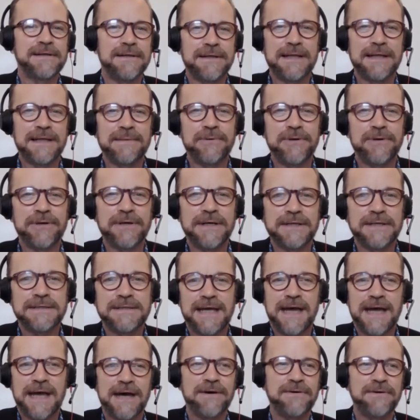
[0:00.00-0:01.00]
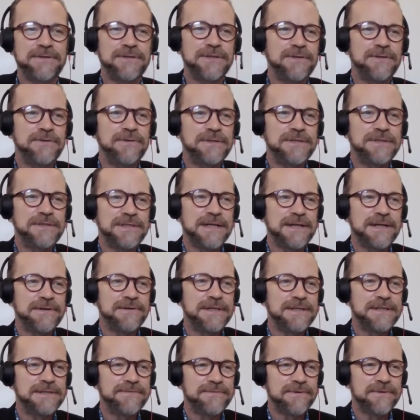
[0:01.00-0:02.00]
Law Library's How-To
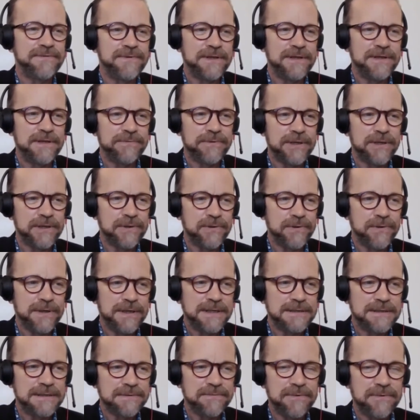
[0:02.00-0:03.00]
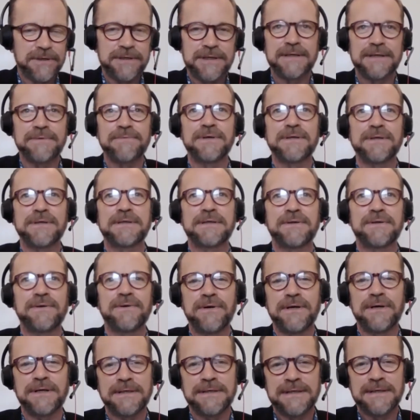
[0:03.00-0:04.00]
series for video recordings working with the
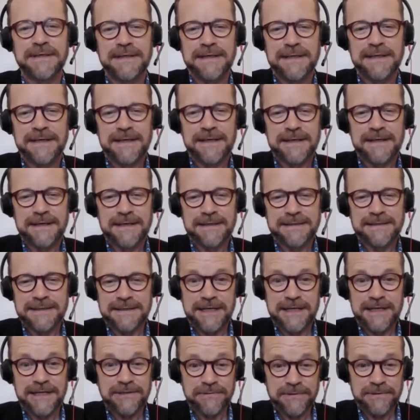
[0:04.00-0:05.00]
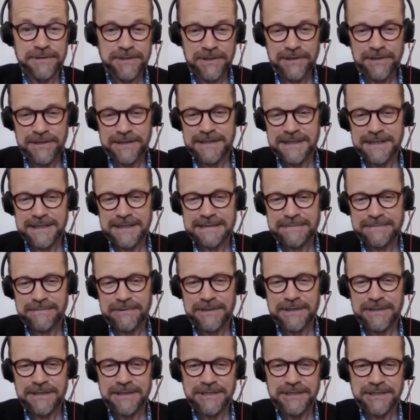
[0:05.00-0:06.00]
court. Today's returning
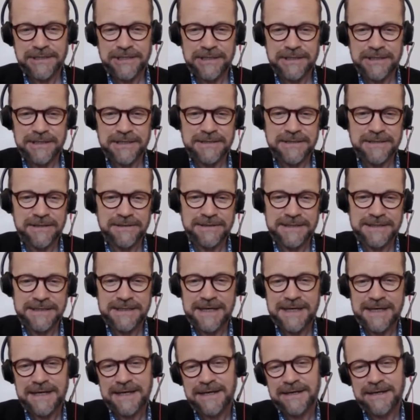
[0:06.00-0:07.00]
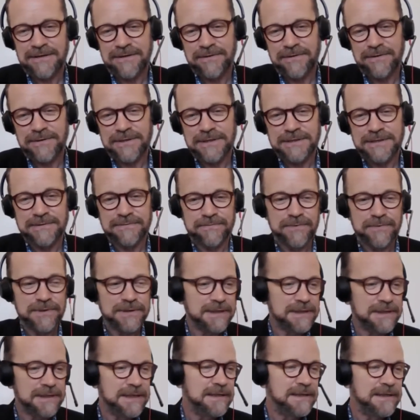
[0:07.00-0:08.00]
expert is Gina Saucier, who is
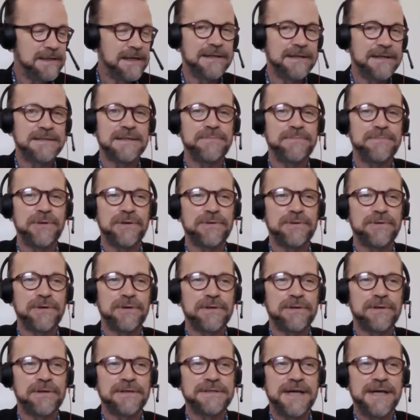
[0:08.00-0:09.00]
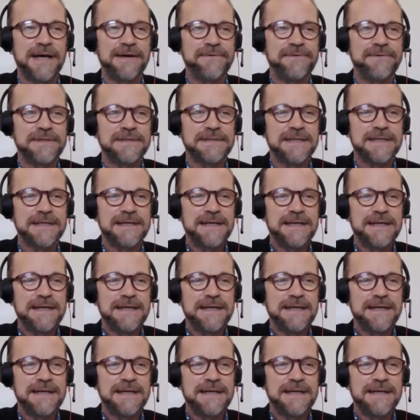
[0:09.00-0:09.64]
with the King County Superior Court Clerk's Office.